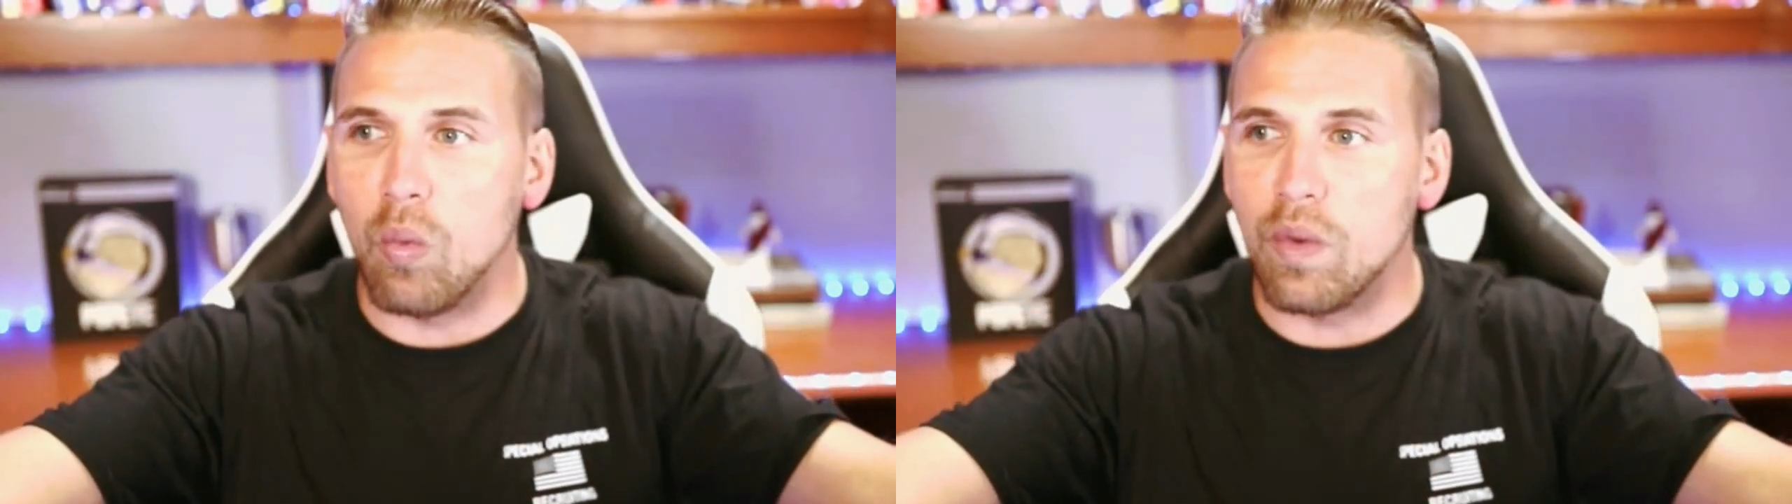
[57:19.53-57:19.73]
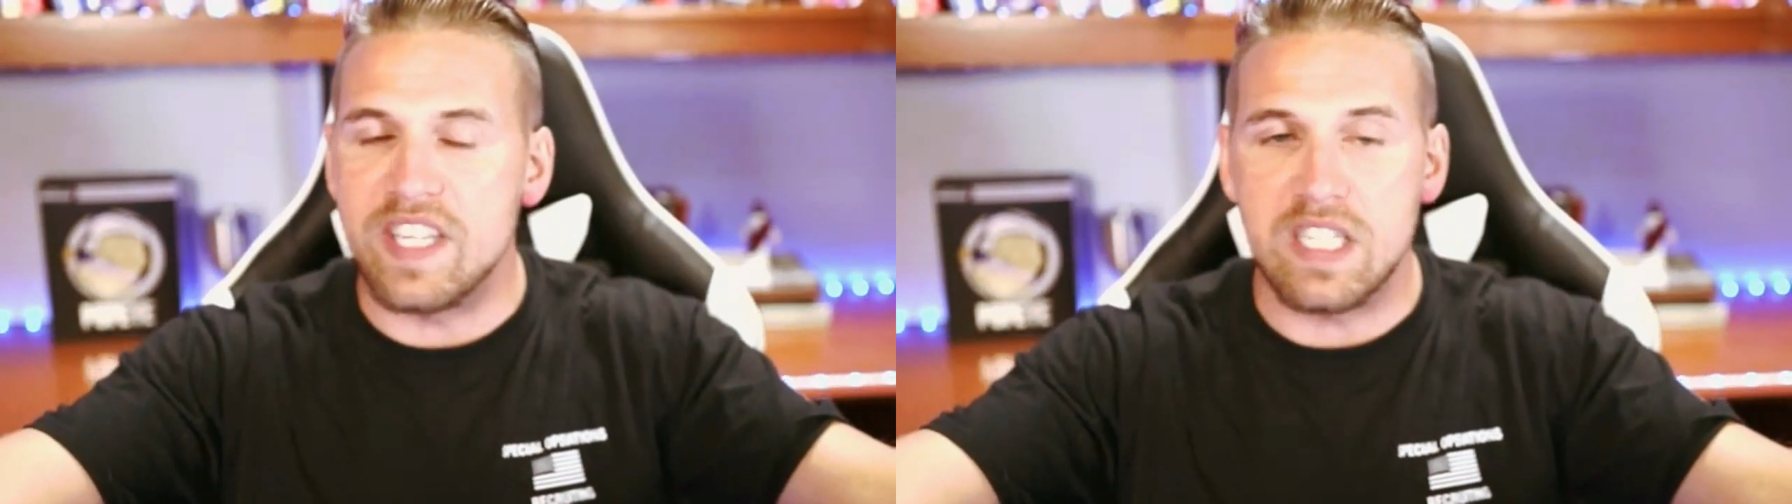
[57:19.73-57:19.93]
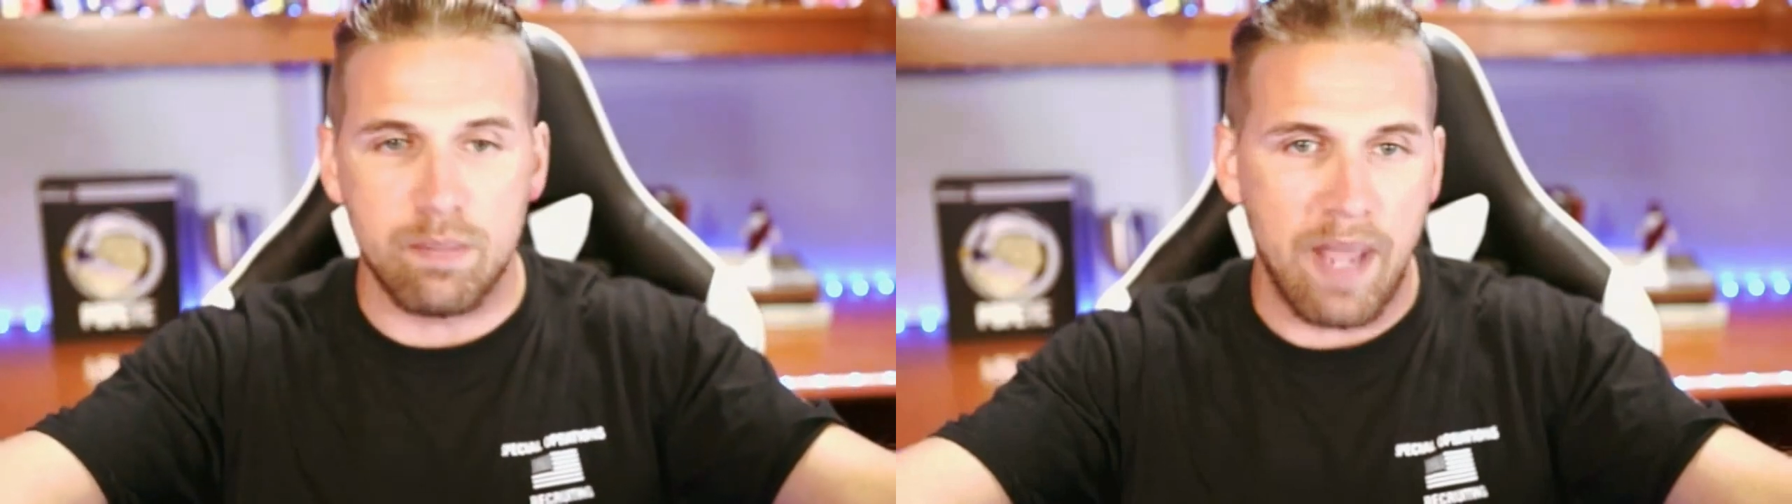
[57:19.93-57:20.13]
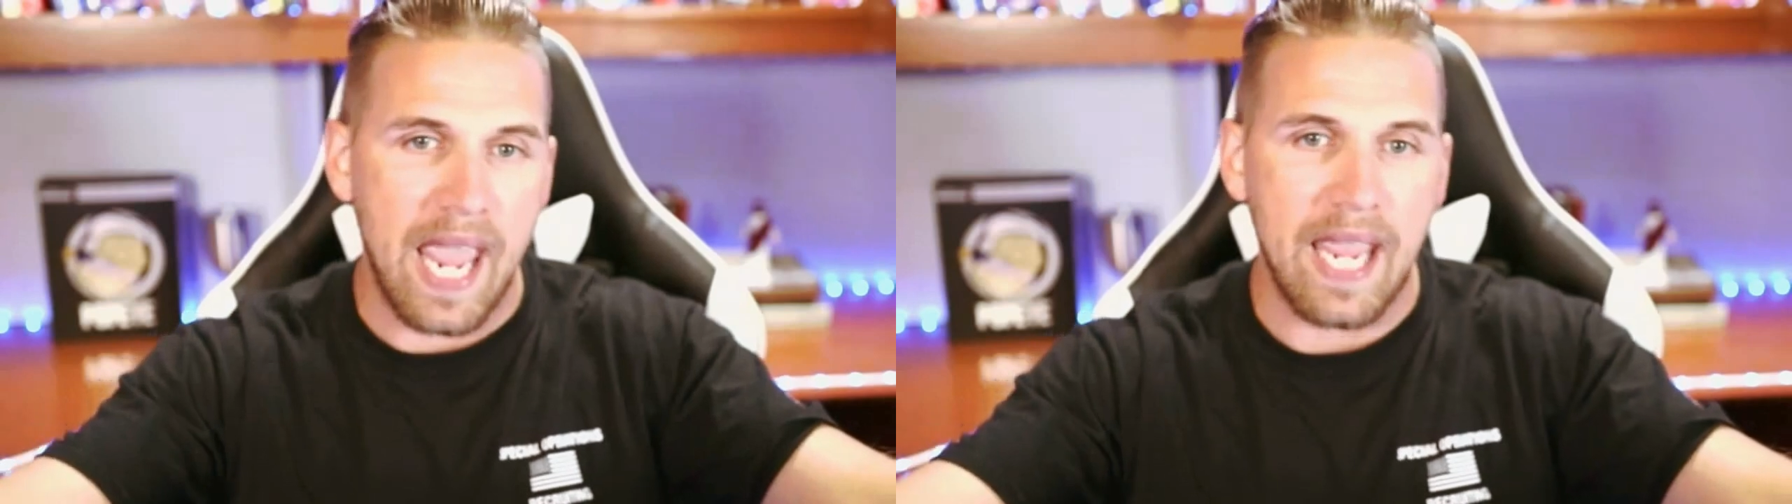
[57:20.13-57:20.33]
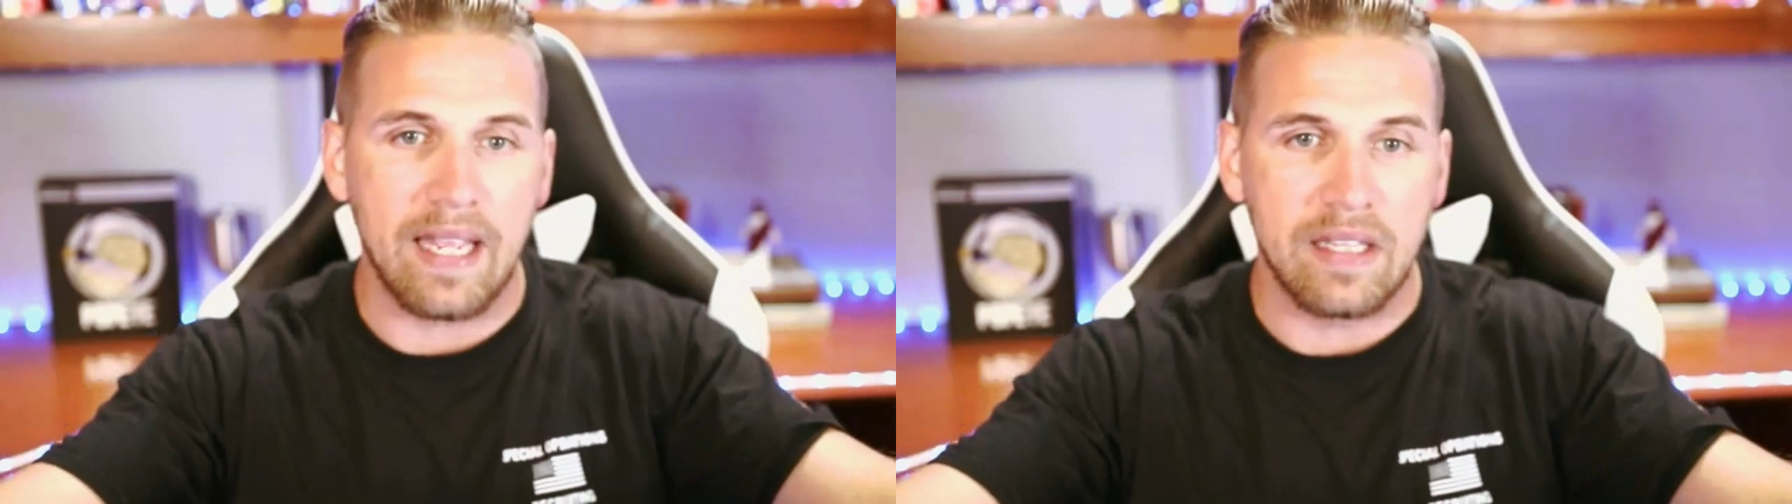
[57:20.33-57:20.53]
with these
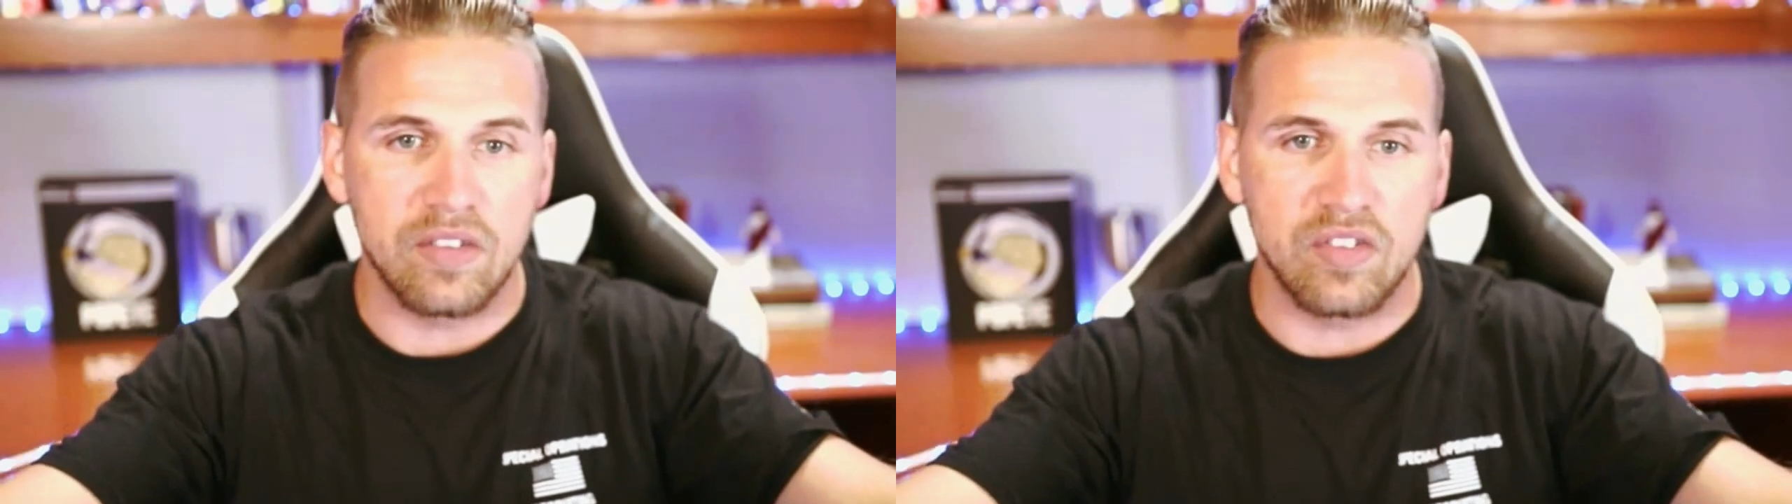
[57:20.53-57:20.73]
pagans,